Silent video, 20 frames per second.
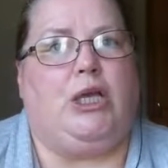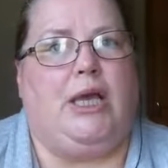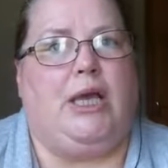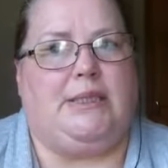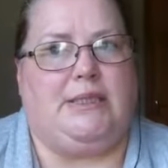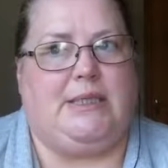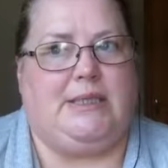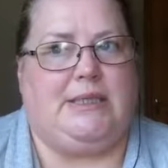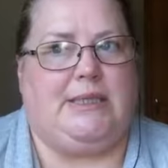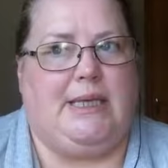
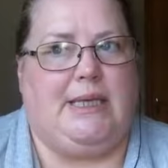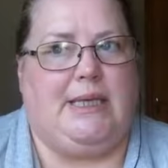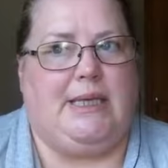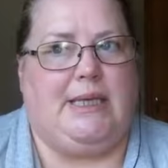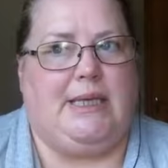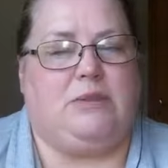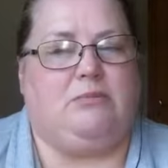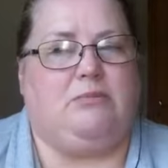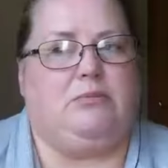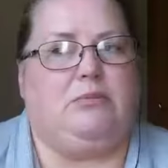As I
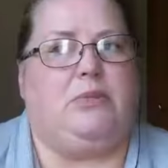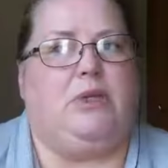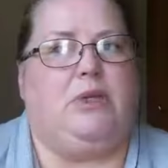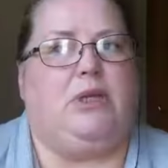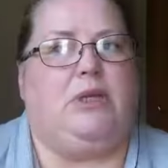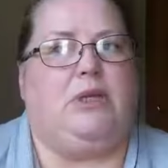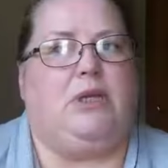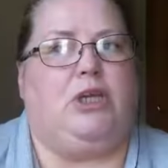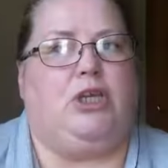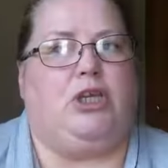said,
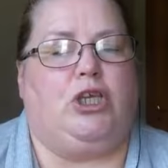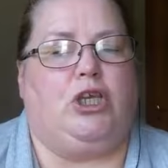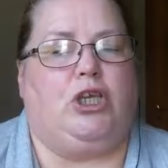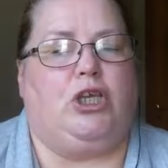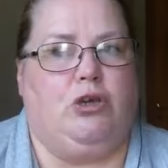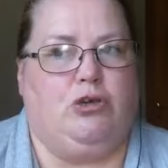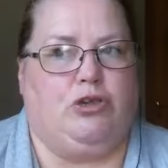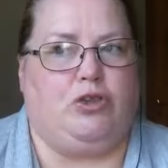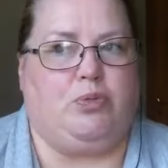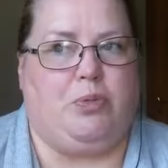
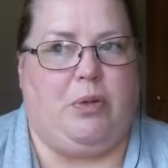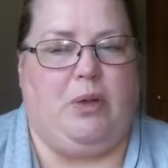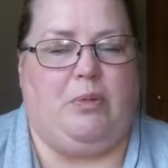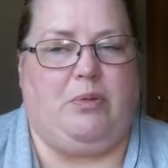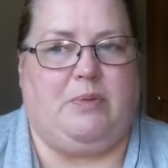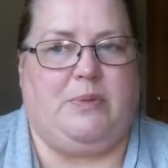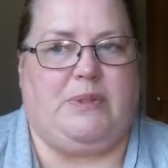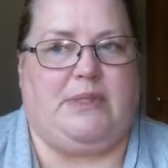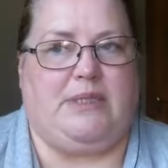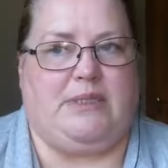huge
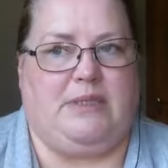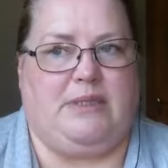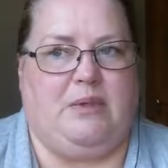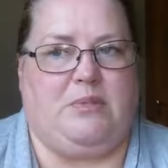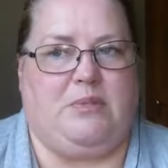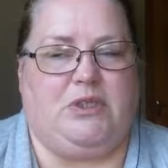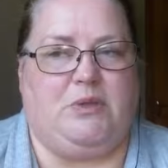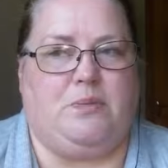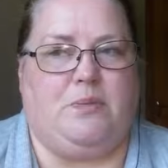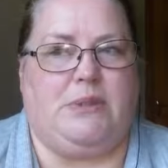problems. The
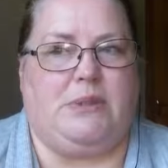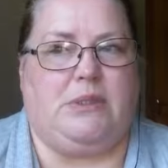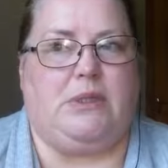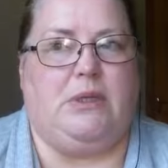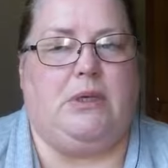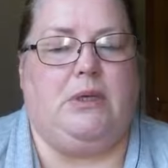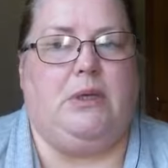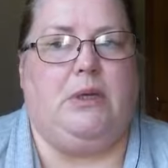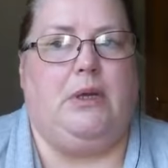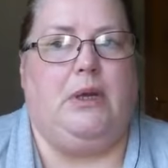symptoms
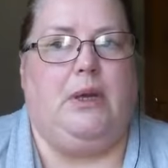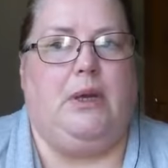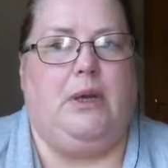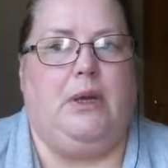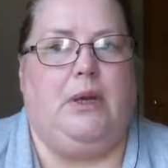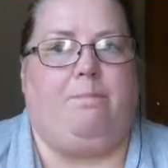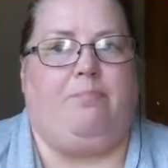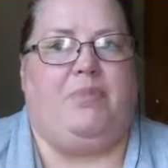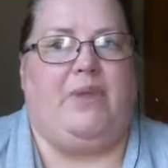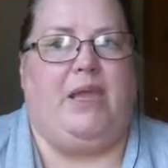
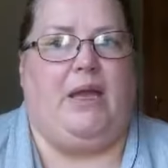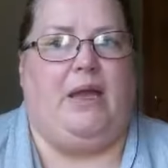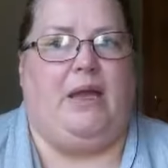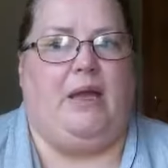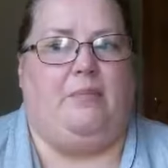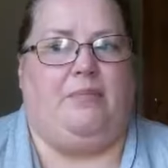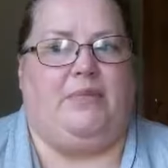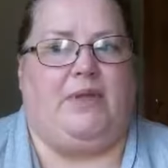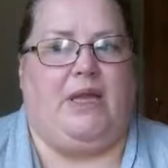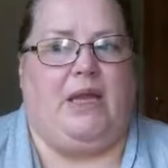
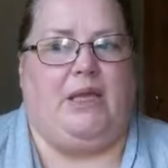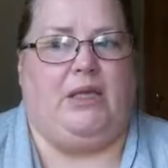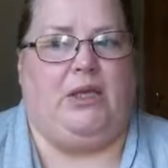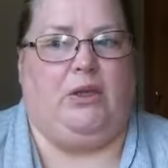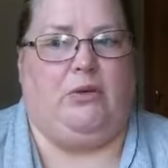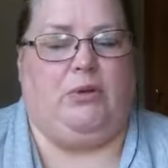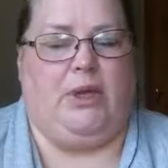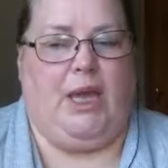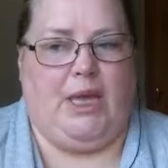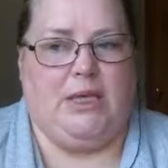that
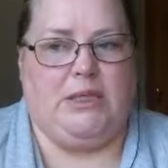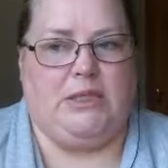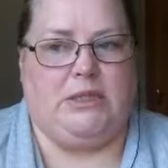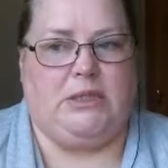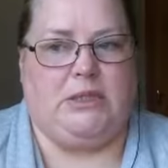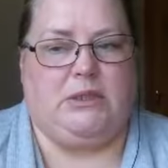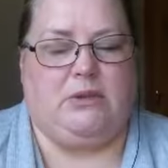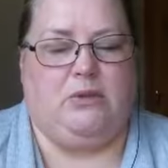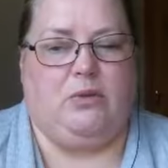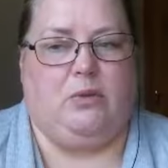you
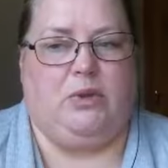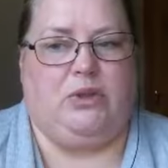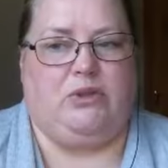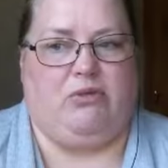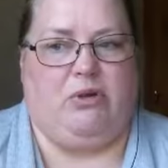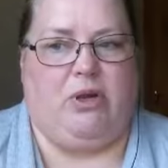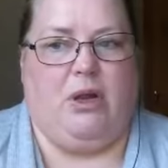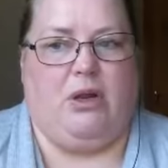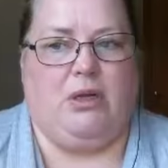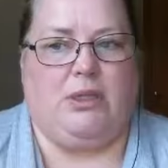get with
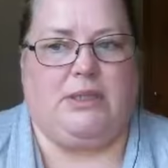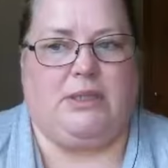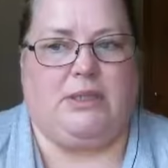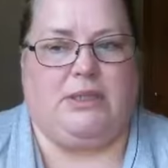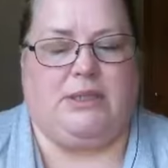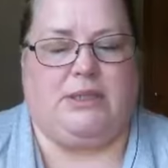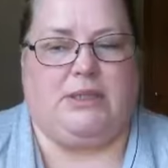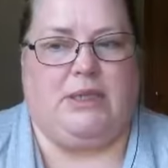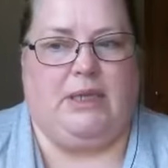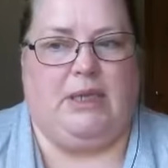regards
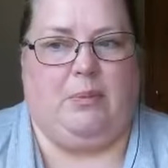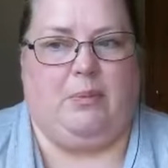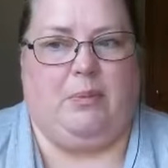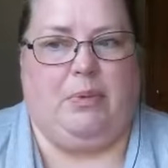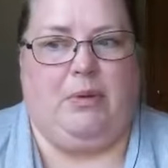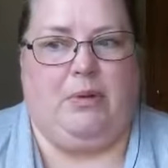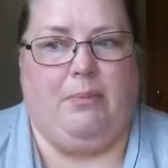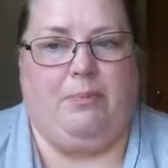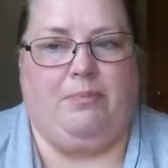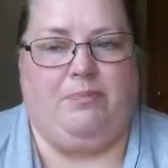to
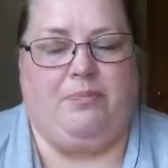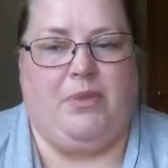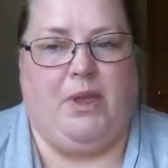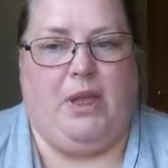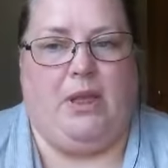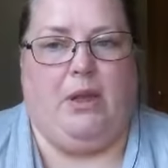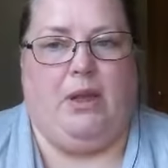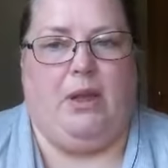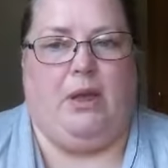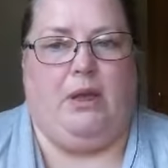sleep,
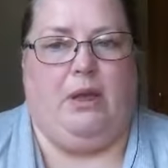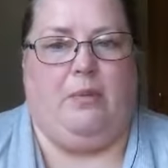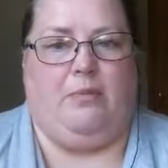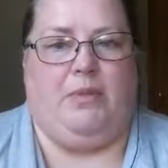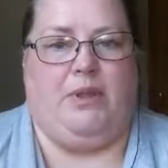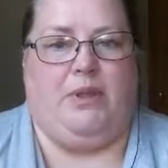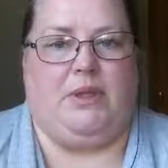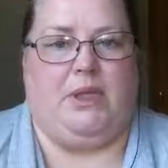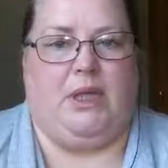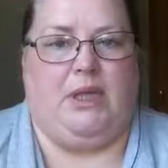
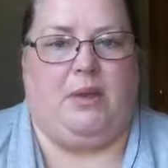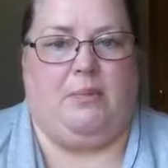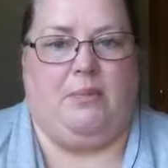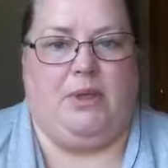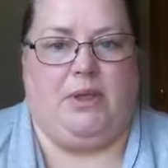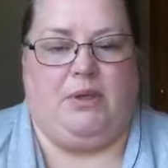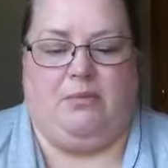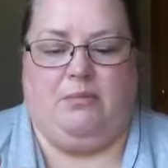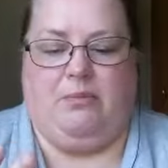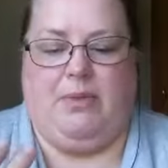they can
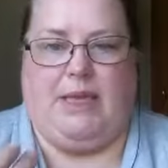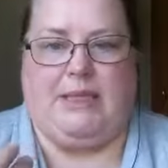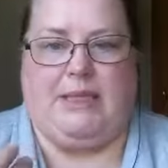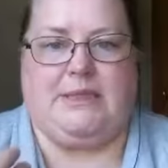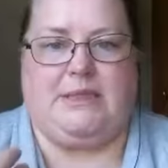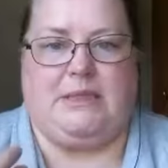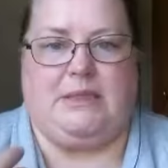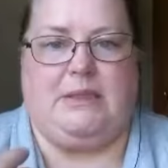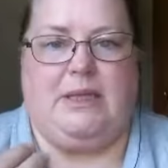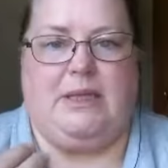be
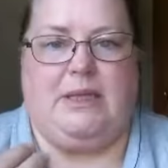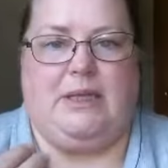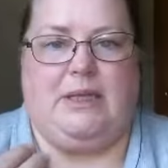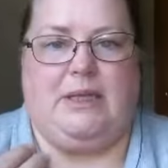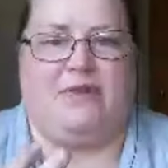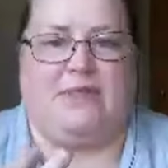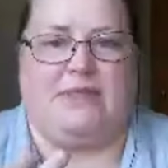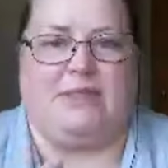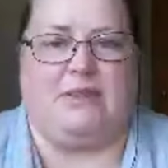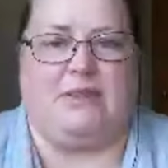mental and
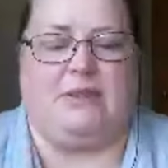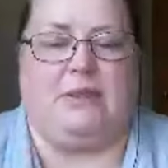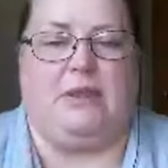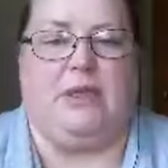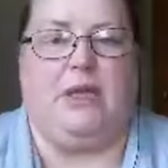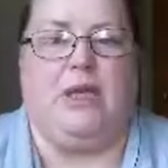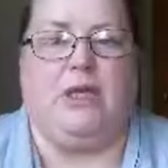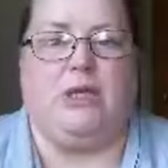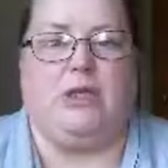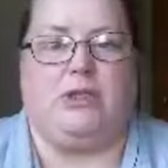physical.
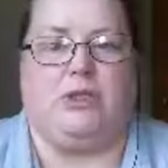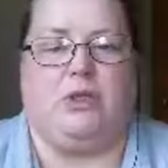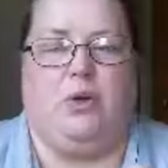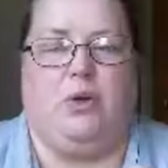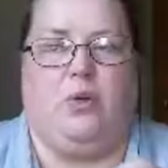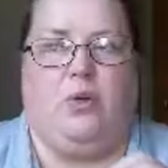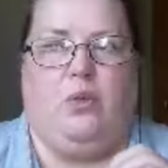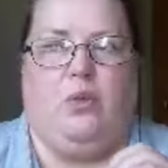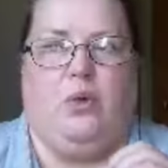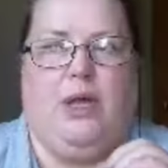
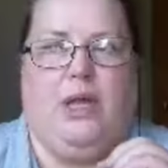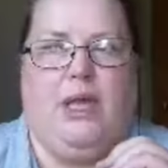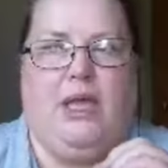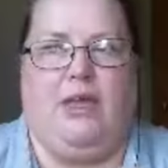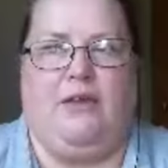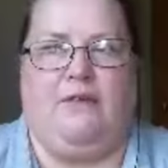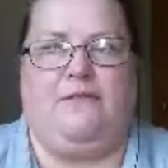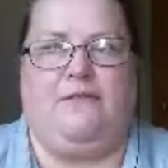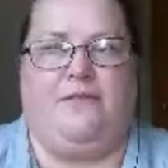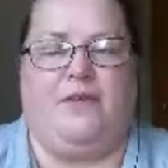So
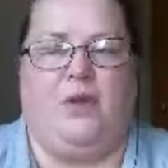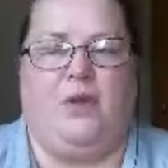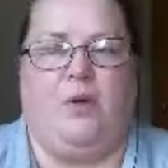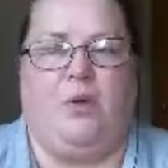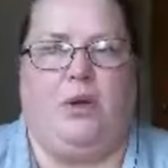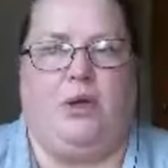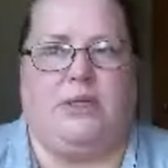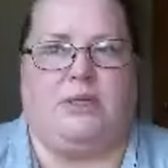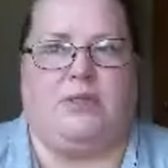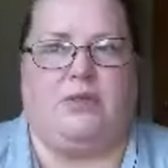if
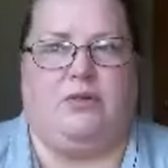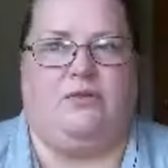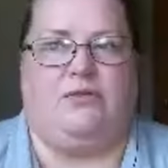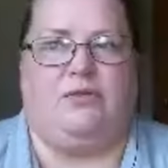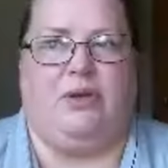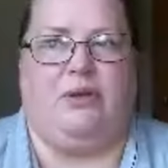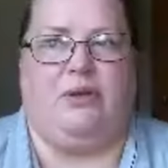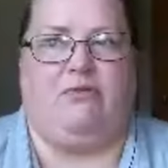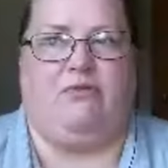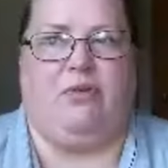you are
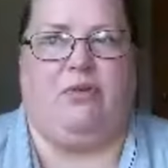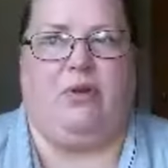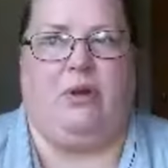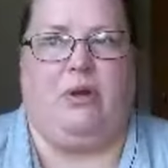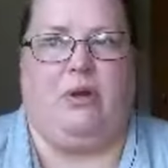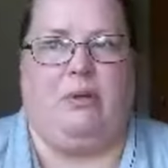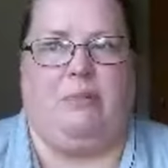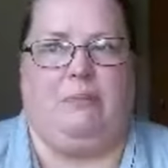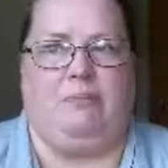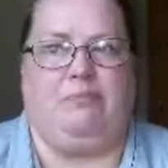suffering
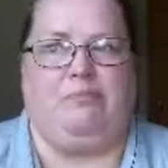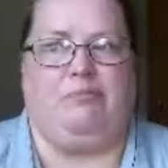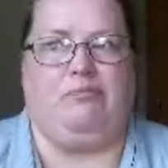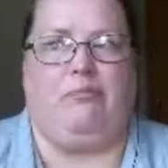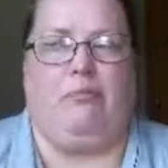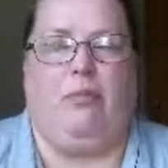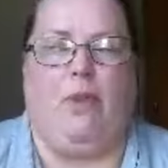from